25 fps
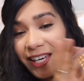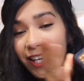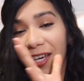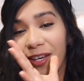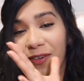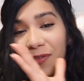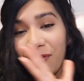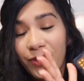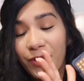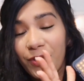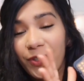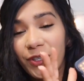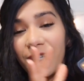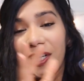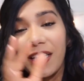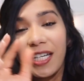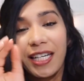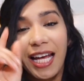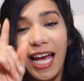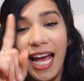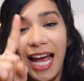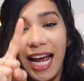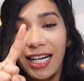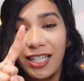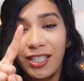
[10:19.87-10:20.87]
If you're an
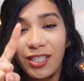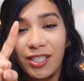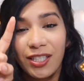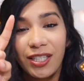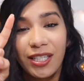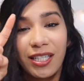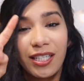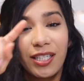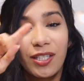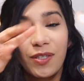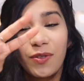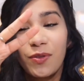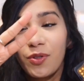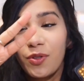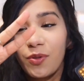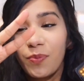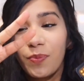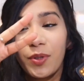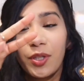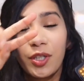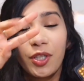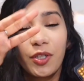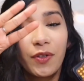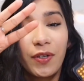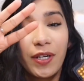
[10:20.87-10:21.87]
actor,
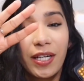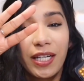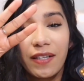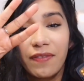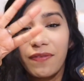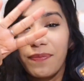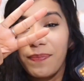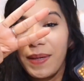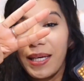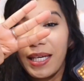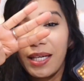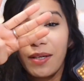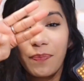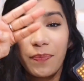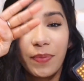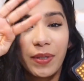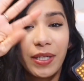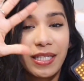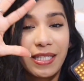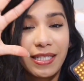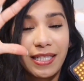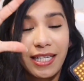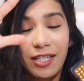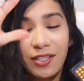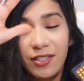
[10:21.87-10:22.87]
YouTuber, creative, makeup
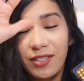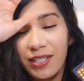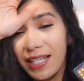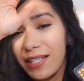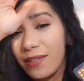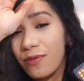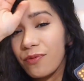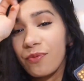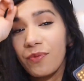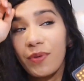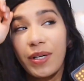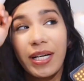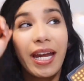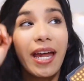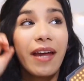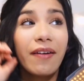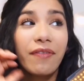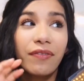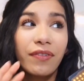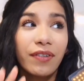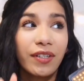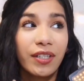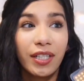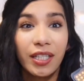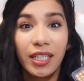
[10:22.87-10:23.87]
artist, hairstylist,
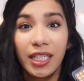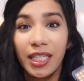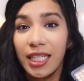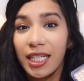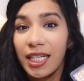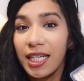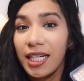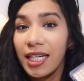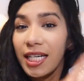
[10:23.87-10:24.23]
whatever